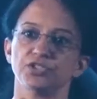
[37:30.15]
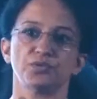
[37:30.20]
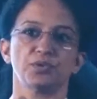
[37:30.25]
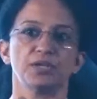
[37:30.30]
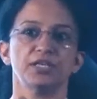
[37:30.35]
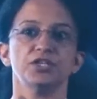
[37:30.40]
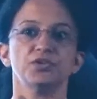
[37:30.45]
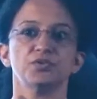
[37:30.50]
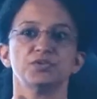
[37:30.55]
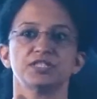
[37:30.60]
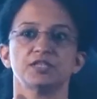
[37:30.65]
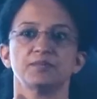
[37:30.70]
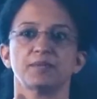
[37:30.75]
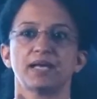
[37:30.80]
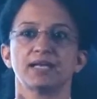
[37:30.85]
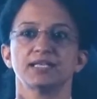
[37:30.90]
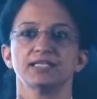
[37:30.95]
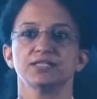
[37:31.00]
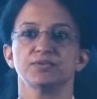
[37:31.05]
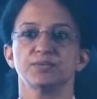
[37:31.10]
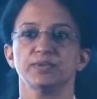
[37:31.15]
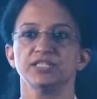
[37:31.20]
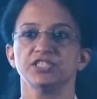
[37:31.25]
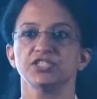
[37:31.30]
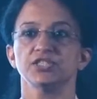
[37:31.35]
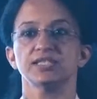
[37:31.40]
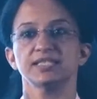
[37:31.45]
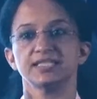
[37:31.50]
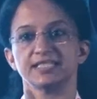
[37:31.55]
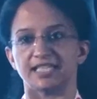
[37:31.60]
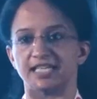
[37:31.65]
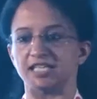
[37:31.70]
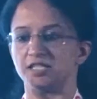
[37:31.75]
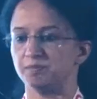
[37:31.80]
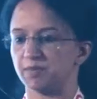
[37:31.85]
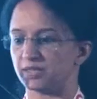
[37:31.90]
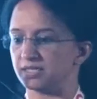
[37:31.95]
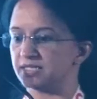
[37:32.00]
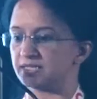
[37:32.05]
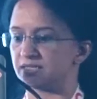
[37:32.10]
You can use them as switch
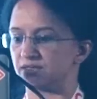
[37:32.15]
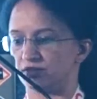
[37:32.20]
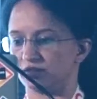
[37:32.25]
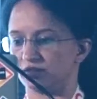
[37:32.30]
statements